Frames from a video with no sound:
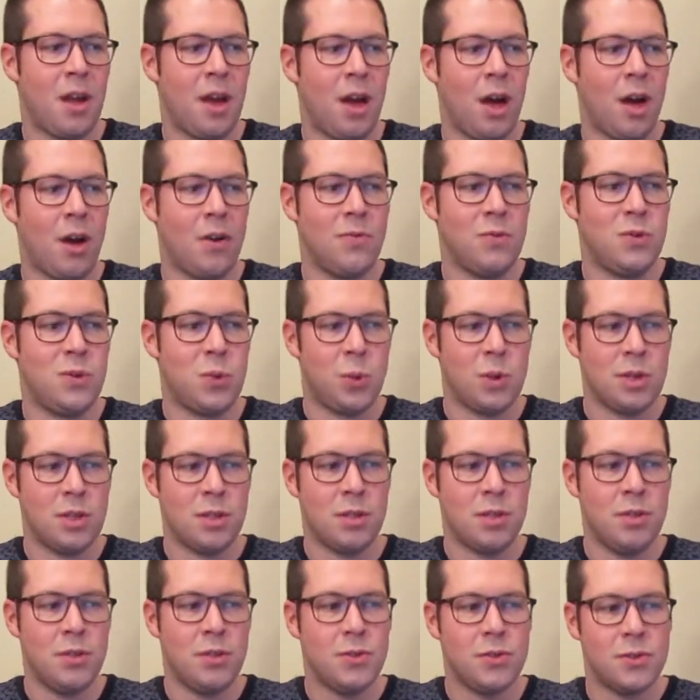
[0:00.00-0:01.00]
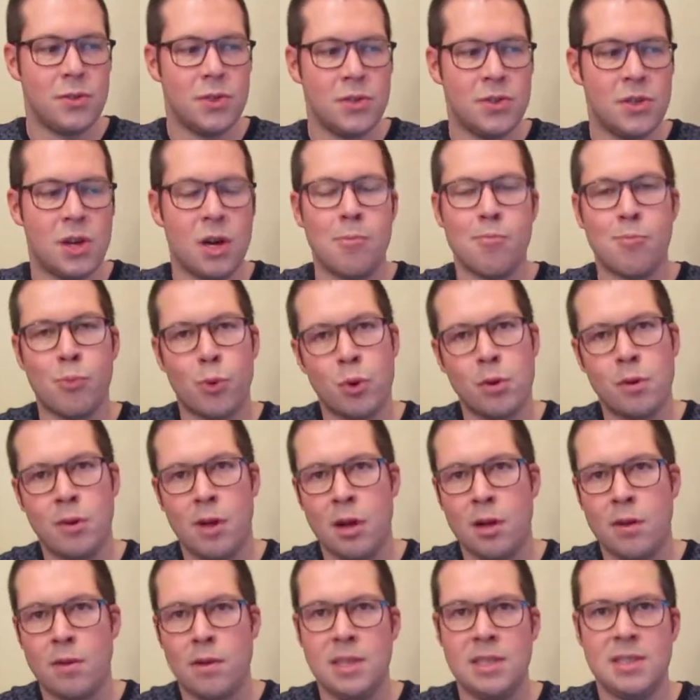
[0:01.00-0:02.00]
of Twitter users are more
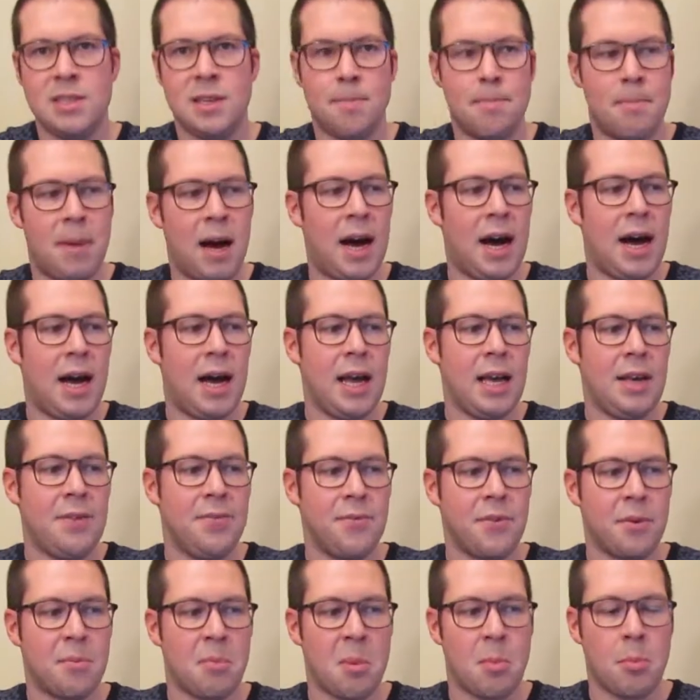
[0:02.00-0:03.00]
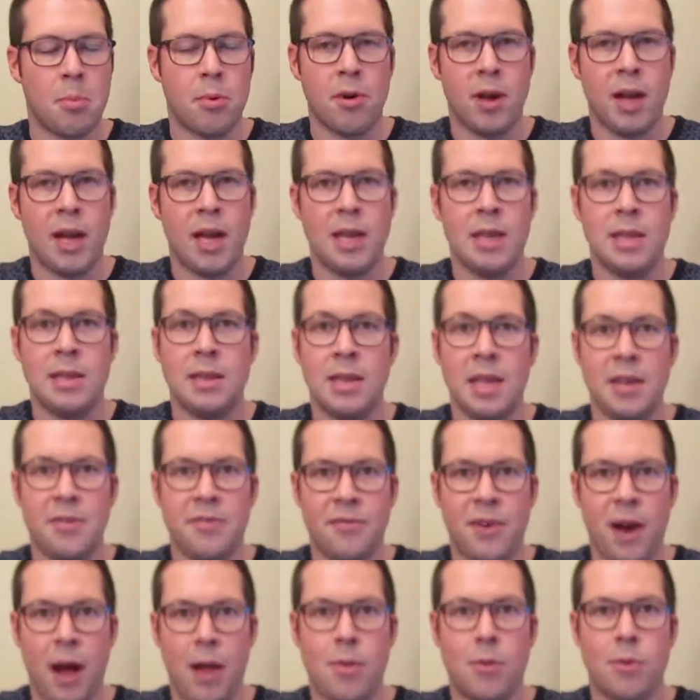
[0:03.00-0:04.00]
likely to buy from a brand they
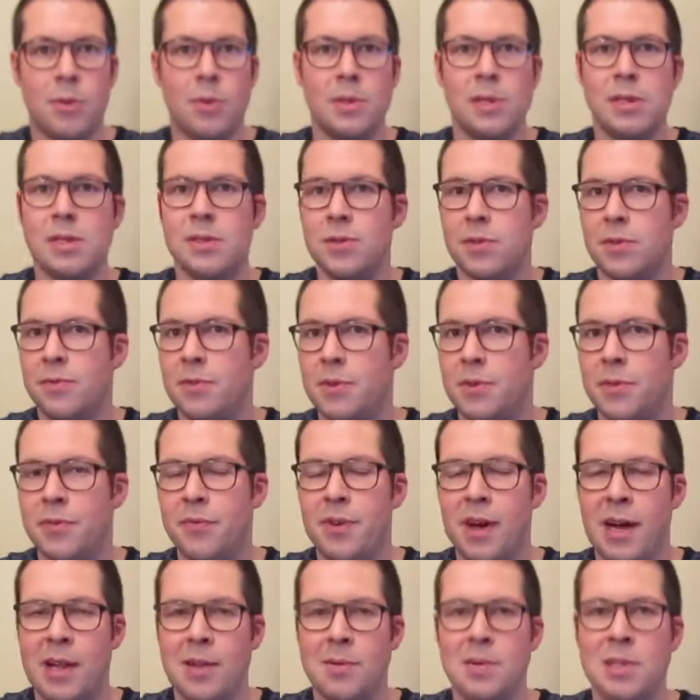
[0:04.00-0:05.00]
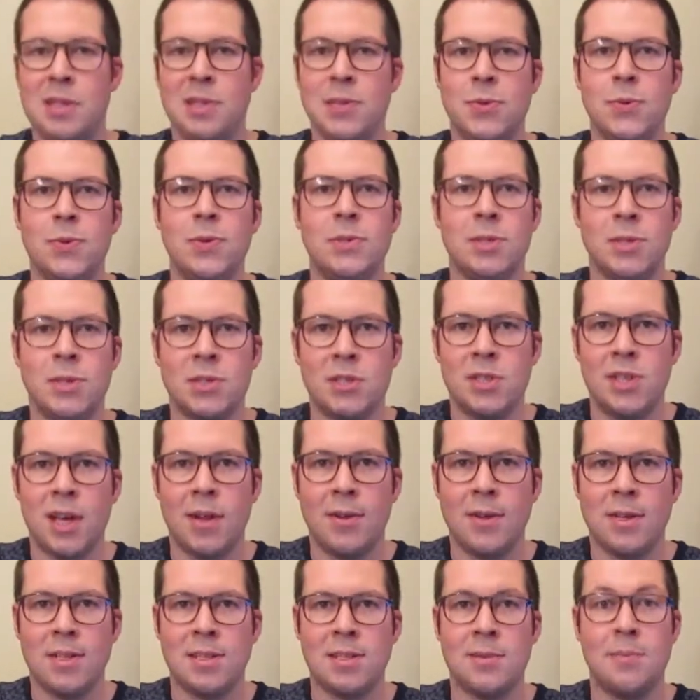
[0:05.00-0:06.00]
follow. So if they're following you and you're
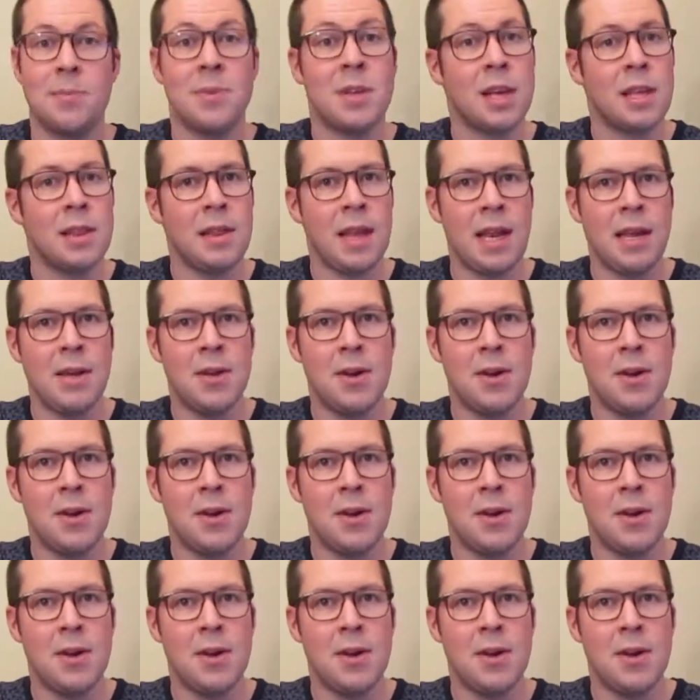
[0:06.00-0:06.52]
selling something and they